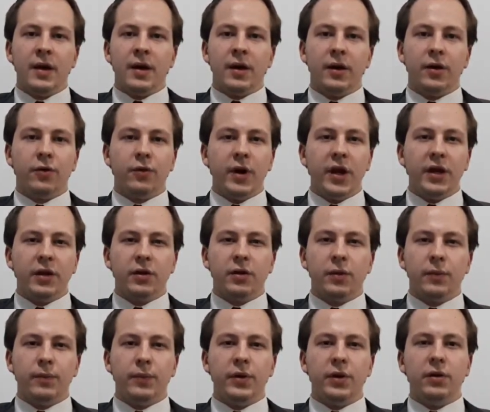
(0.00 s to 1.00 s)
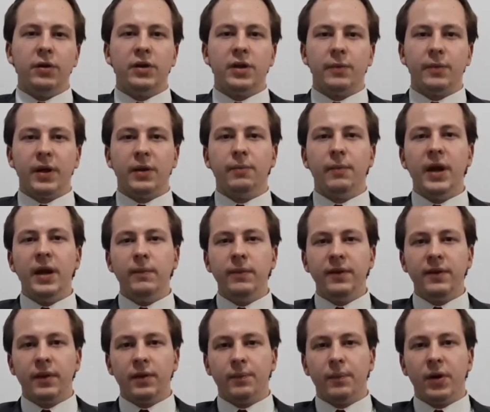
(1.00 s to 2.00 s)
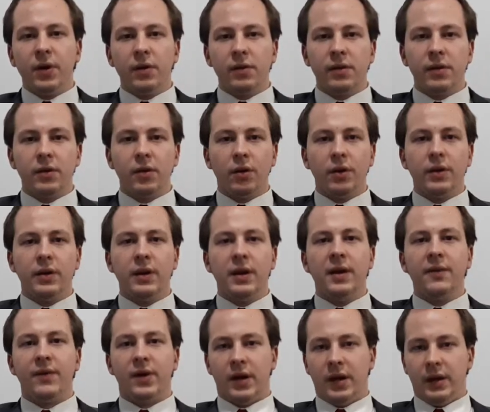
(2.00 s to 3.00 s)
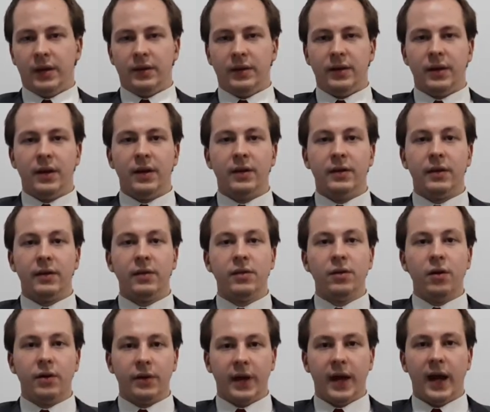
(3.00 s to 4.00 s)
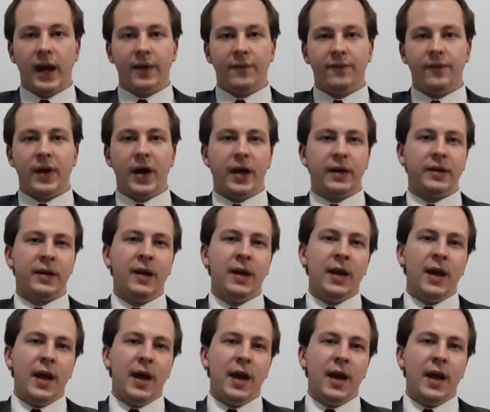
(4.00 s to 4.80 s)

great computer, but maybe the person on the other end does not have that,